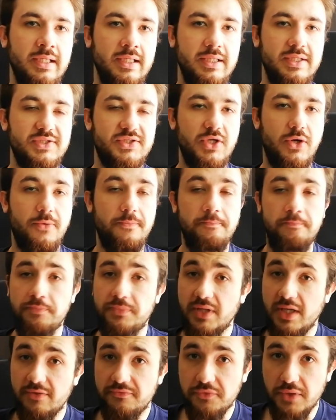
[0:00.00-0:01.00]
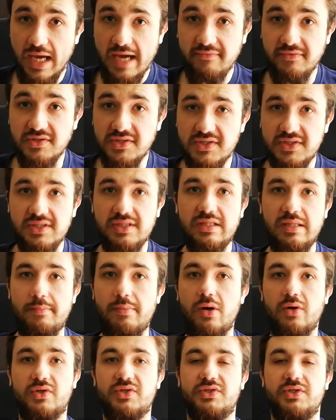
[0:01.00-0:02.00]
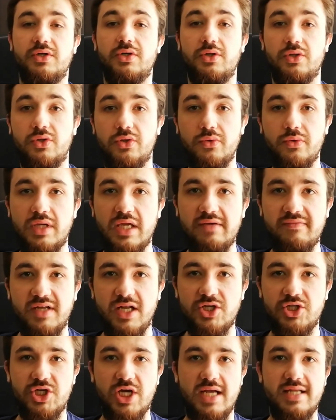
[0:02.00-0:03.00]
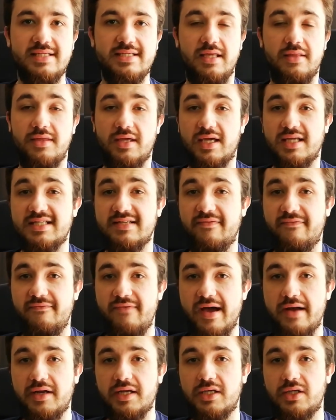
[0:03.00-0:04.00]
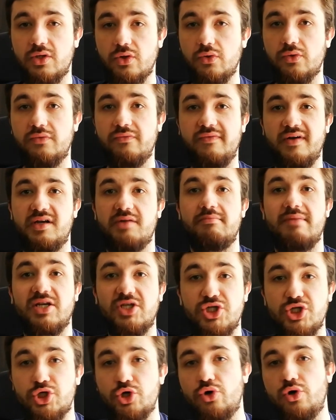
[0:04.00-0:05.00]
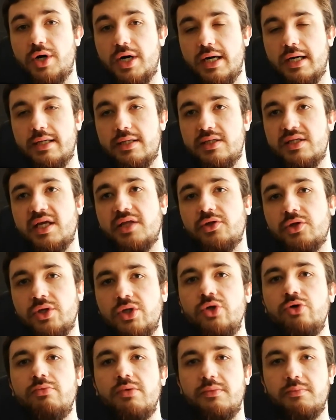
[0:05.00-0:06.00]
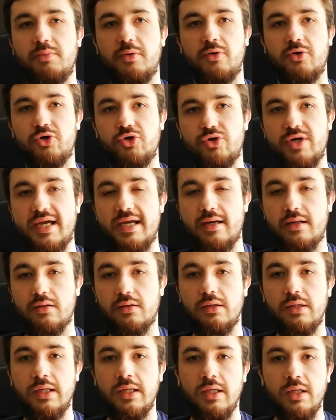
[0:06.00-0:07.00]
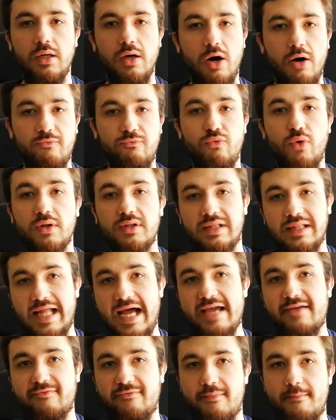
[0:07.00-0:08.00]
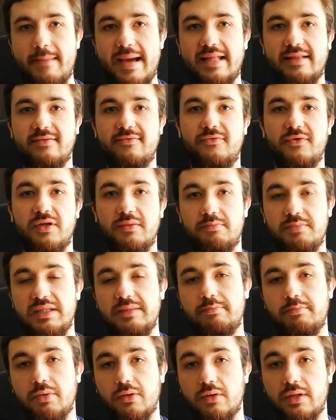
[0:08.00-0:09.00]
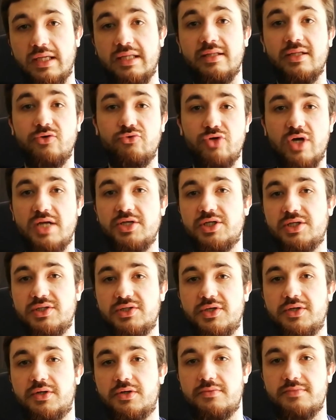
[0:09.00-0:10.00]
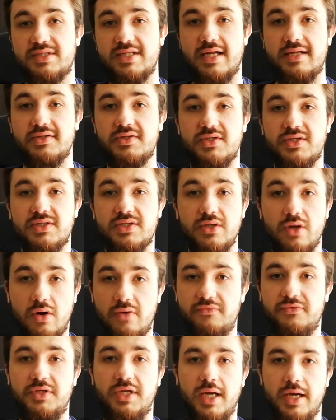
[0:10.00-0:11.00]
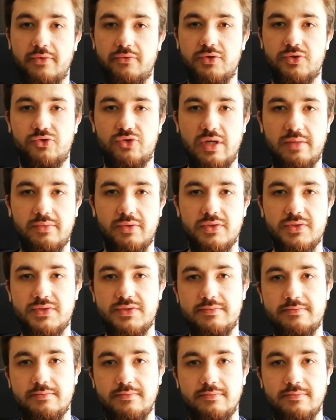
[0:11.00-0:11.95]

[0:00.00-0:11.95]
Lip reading: So if you haven't seen The Boxer, do give it a chance. I think it's a very good, very mature, yet human portrayal of what life meant for the people in the tragic circumstances of the Irish Troubles.